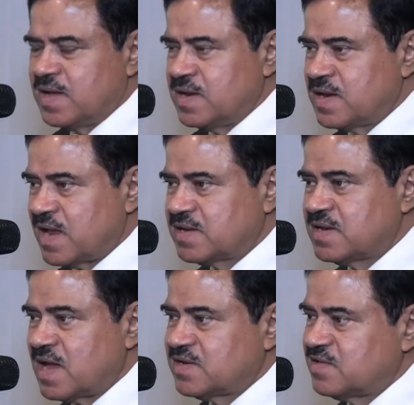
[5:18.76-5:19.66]
In
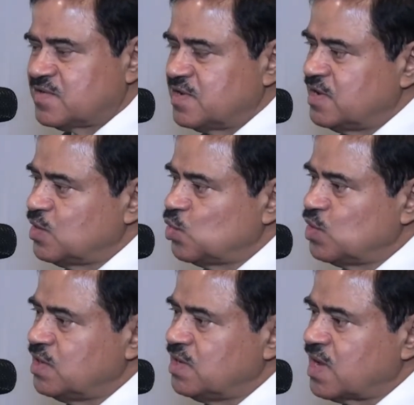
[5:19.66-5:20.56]
1993,
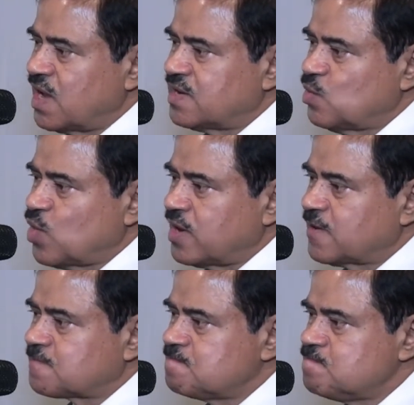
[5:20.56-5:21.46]
we had
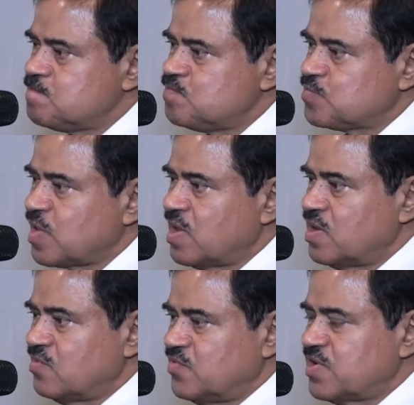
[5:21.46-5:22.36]
one
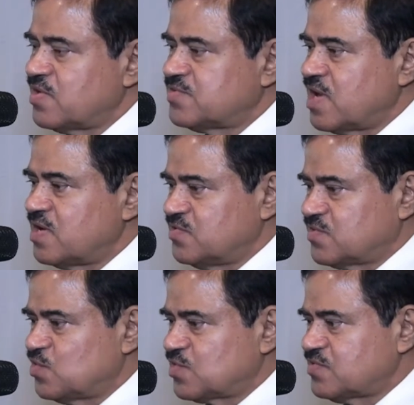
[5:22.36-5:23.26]
Financial
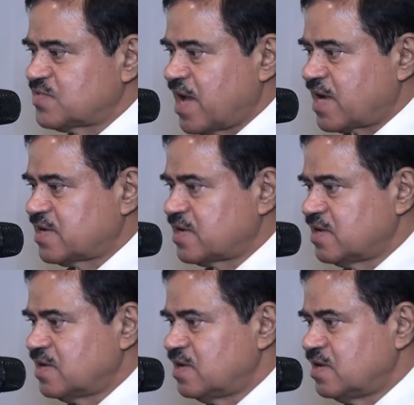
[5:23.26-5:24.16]
Institutions Act,
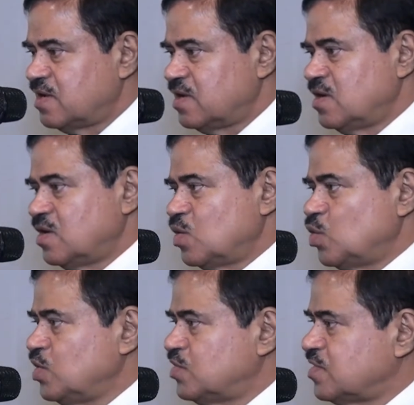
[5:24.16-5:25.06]

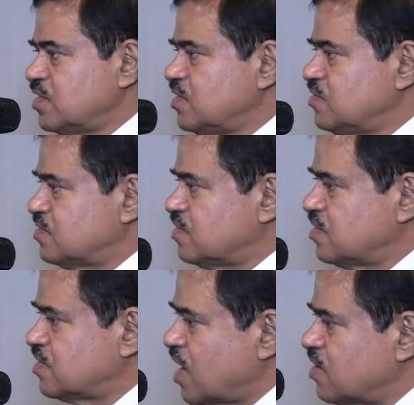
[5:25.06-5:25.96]
which is
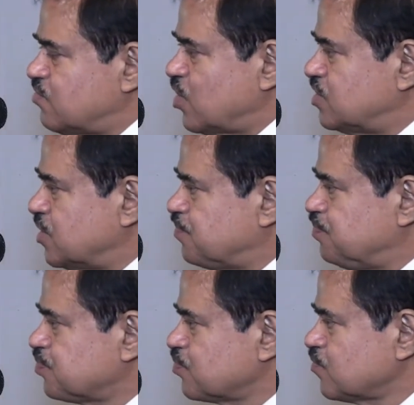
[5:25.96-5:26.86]
done for the
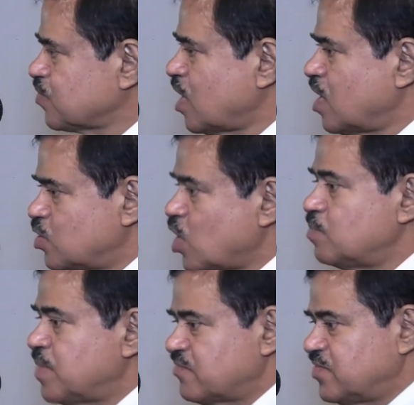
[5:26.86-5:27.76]

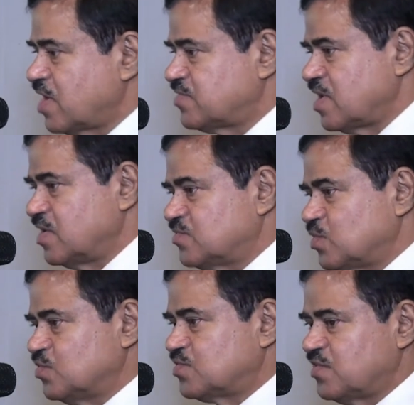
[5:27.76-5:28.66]
non-bank financial
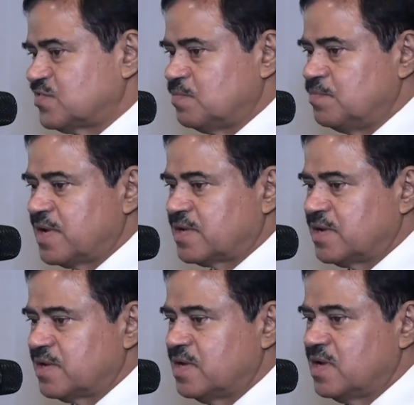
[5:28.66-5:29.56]
institutions
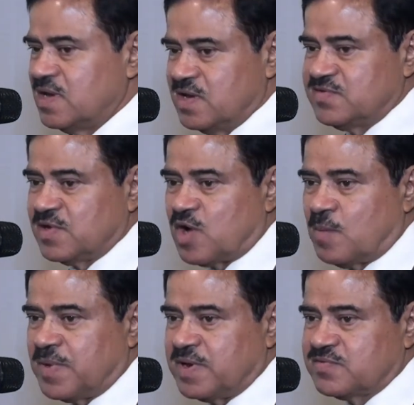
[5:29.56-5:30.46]
making leasing
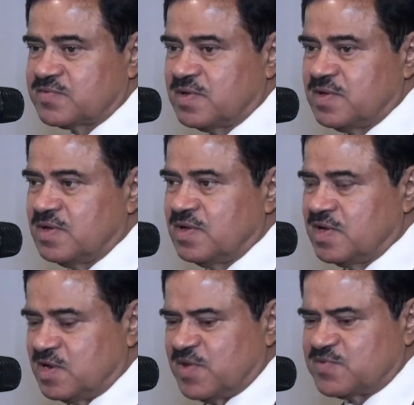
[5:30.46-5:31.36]
companies,
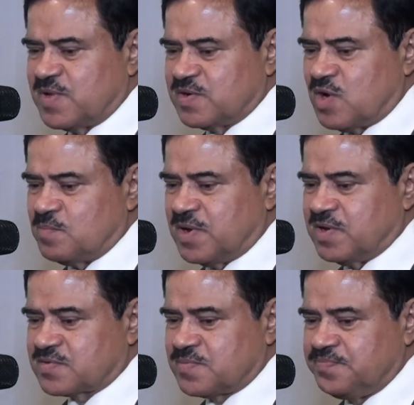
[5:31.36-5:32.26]
investment
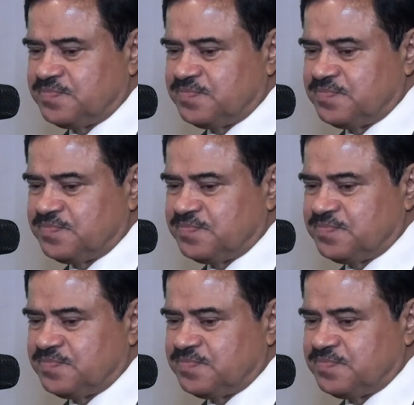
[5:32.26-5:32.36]
companies.